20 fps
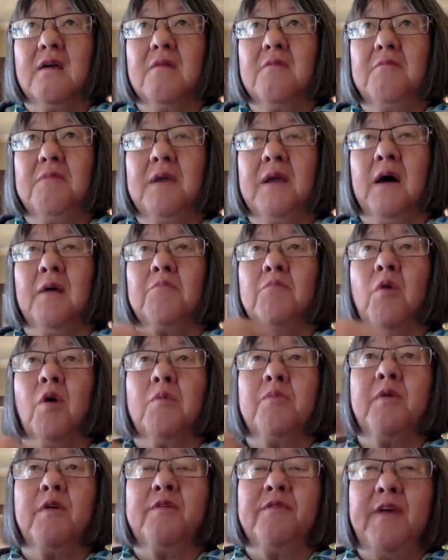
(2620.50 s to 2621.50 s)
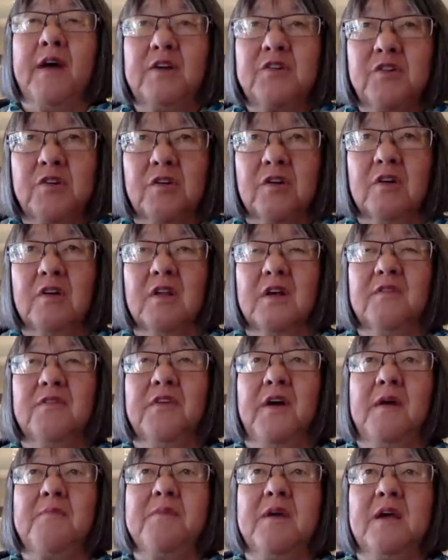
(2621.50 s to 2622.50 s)
become more professional,
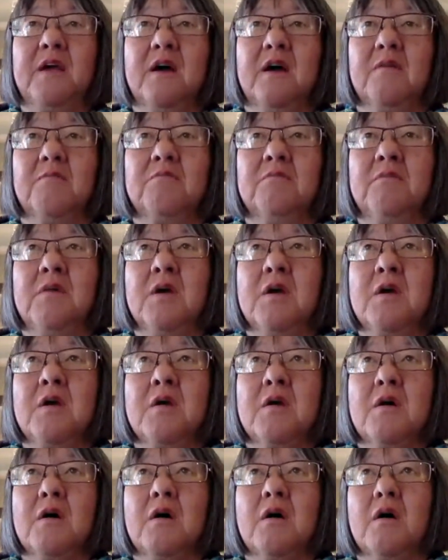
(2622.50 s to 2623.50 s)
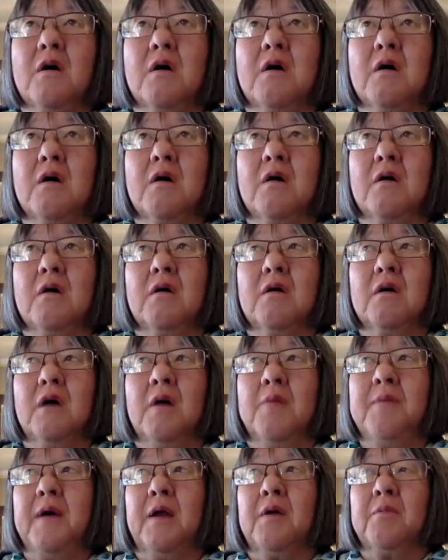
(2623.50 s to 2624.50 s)
if I become a
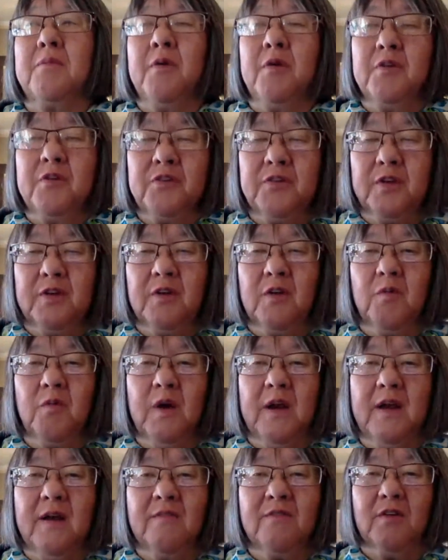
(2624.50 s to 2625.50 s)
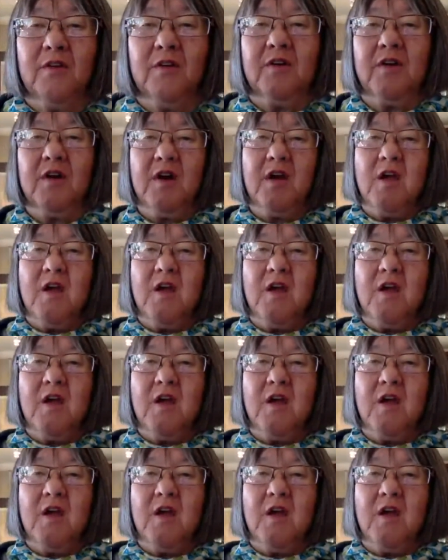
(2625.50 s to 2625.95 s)
better person or whatever.